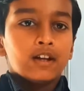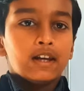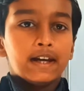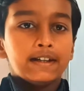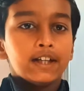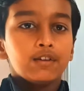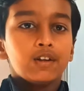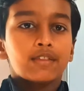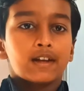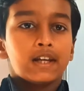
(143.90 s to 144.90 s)
Lender
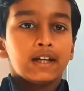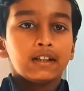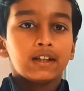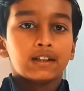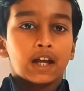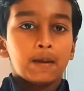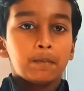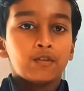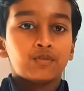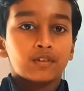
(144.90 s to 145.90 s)
will select the type
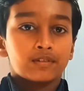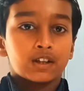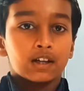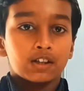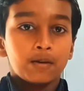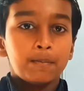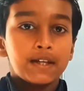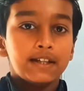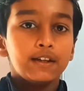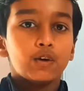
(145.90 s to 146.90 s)
of startup
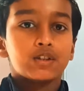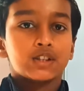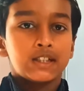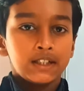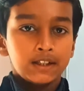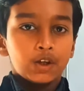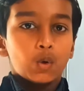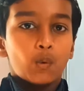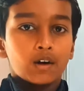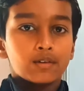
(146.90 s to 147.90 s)
he or she
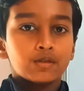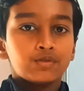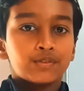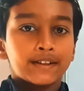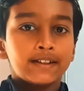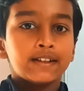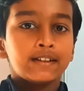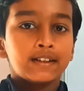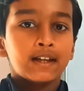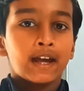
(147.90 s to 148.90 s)
wants to fund
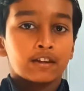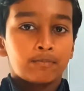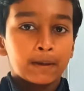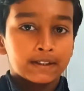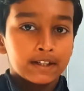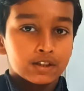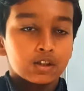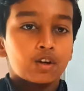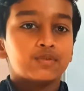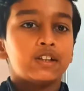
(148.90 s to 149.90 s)
in the
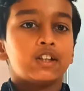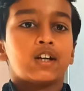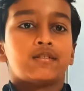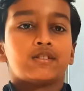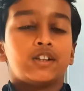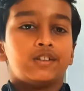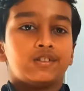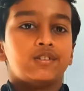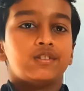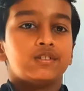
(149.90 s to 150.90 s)
expectation of interest rate.
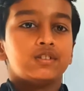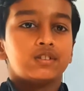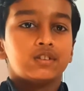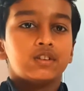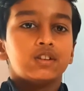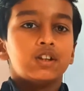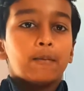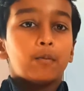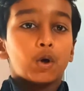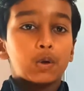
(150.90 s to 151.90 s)

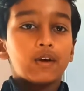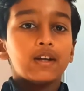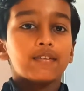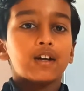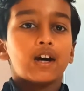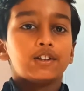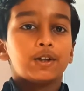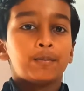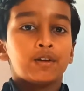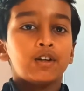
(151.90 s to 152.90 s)
Borrower is the
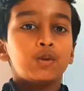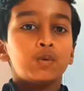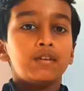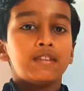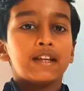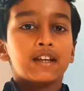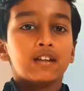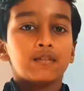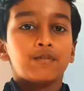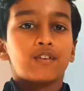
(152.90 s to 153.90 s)
entrepreneur who is
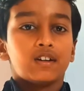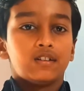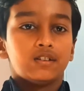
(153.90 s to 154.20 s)
seeking fund.